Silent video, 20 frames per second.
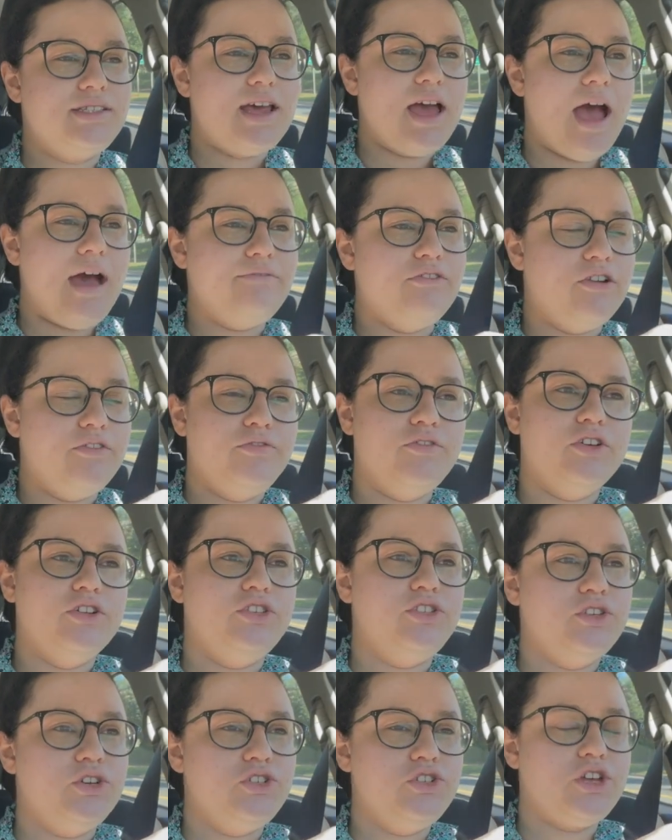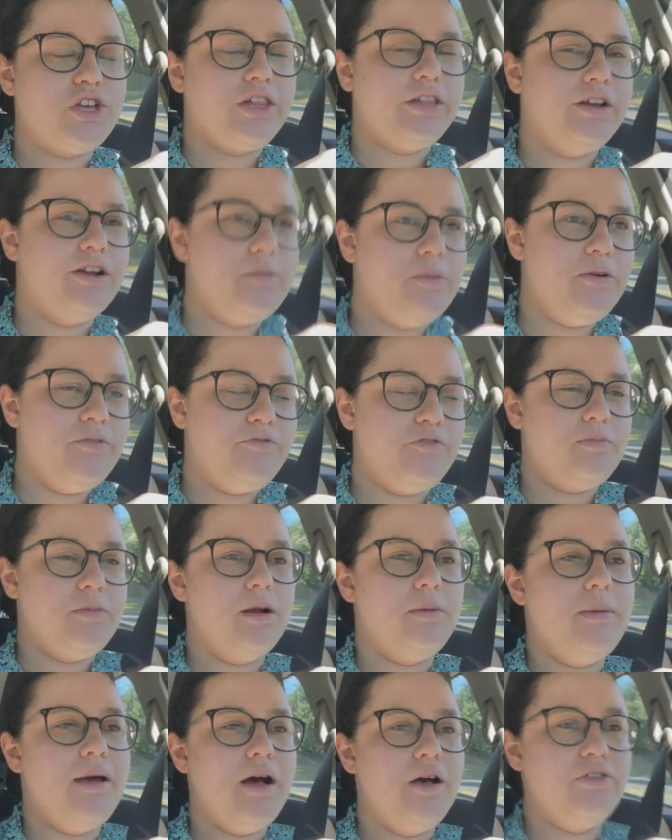to have her foot surgically removed from
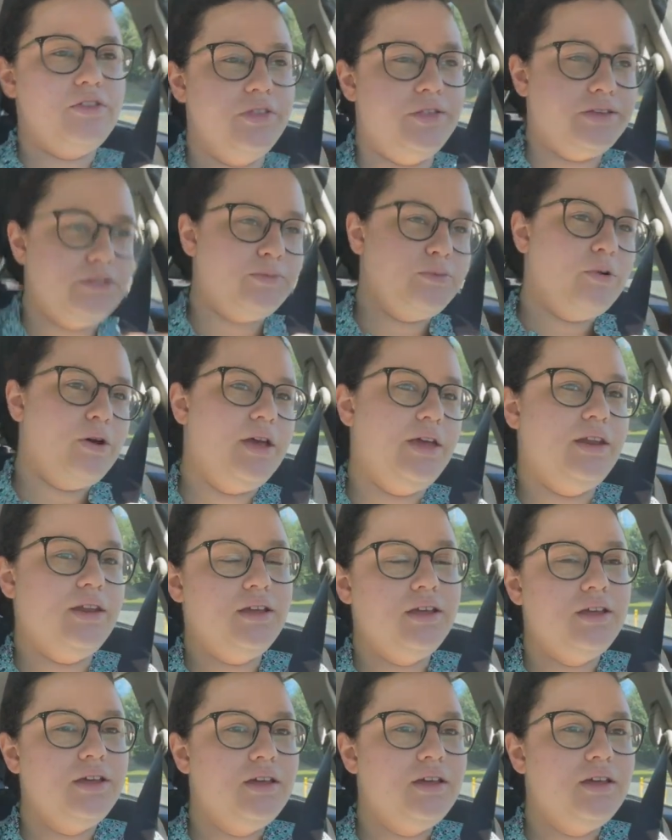her mouth at this point.